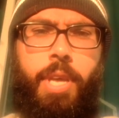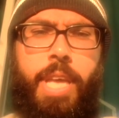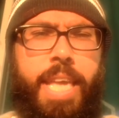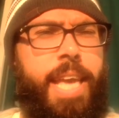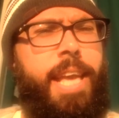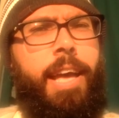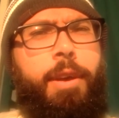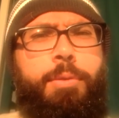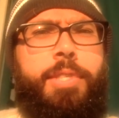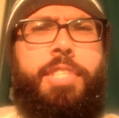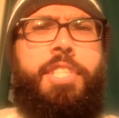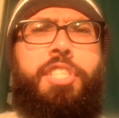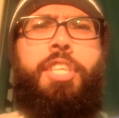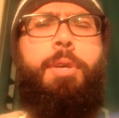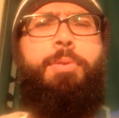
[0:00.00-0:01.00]
It
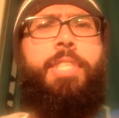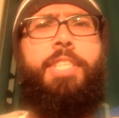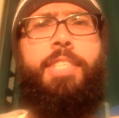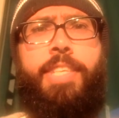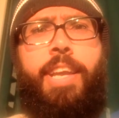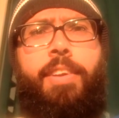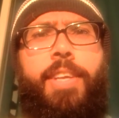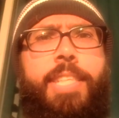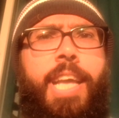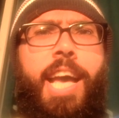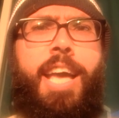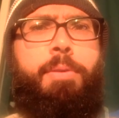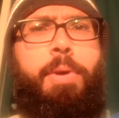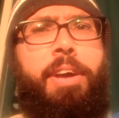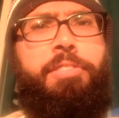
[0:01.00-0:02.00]
was a scary
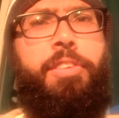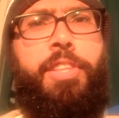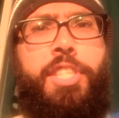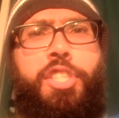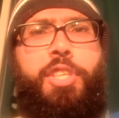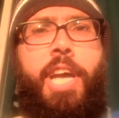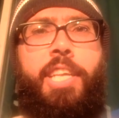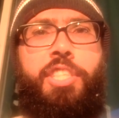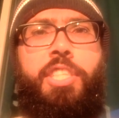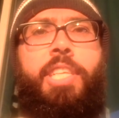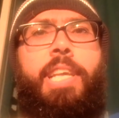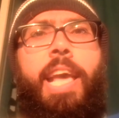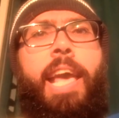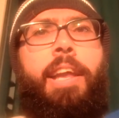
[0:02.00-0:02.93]
time after this tragedy,